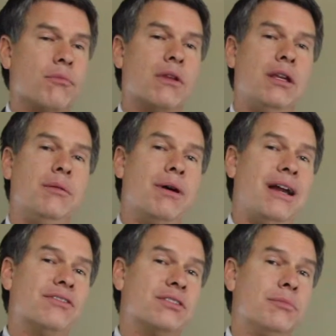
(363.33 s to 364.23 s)
You might
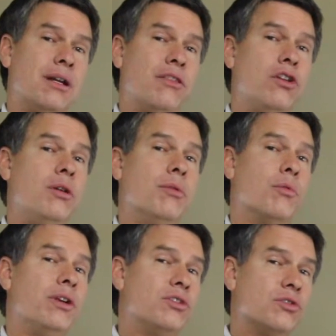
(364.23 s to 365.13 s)
have somebody in the human
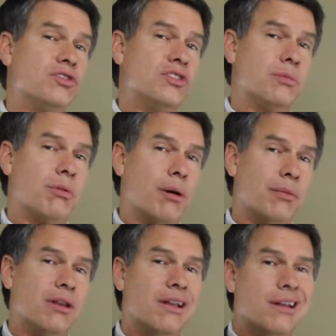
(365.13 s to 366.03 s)
resources
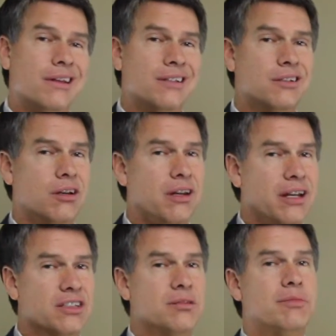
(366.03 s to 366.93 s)
department that's looking
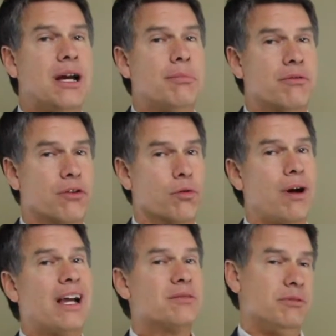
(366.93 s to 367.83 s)
at some type of
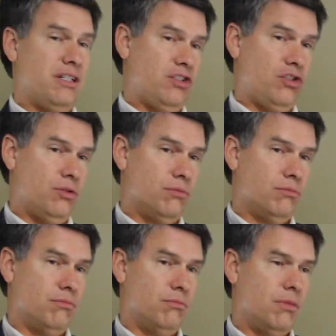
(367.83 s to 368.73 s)
harassment issue.
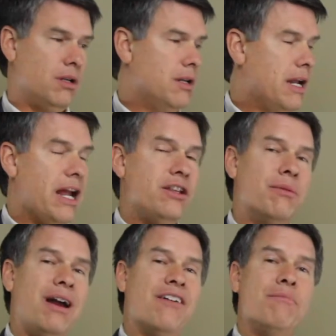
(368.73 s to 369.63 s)
And you
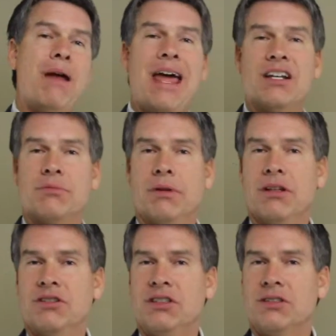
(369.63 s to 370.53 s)
might have management
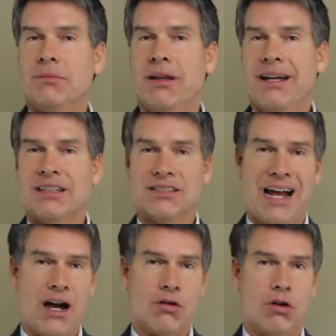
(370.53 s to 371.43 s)
to see somebody that has an
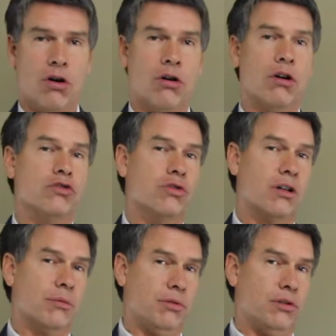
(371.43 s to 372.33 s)
alcohol or
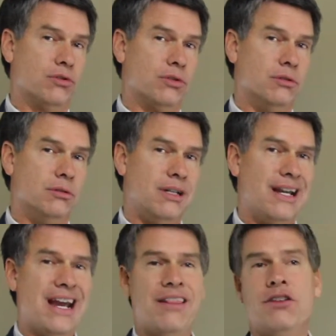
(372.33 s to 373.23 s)
drug abuse.
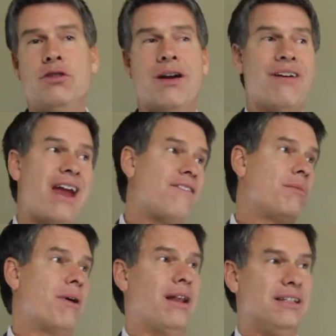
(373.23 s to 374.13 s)
And then you have
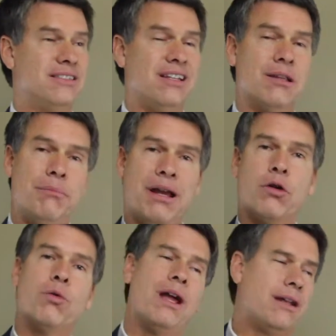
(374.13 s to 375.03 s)
everybody seeing the big
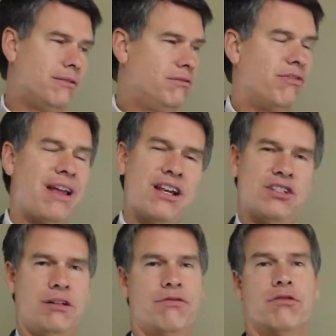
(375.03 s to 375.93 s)
red
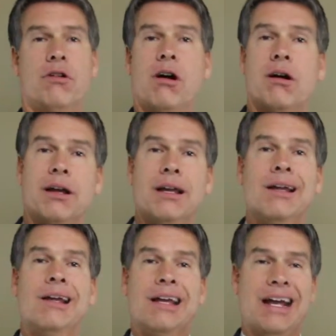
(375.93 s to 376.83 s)
flashy Ferrari
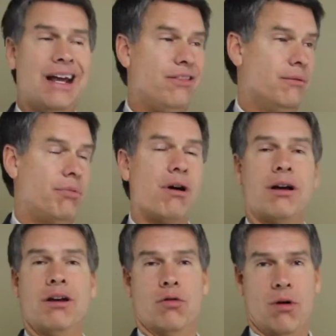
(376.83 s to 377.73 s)
in the
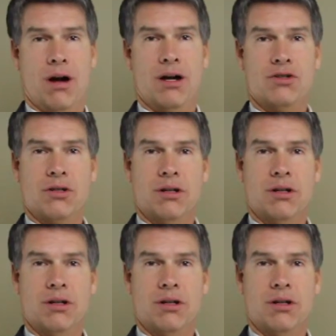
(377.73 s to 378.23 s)
parking garage.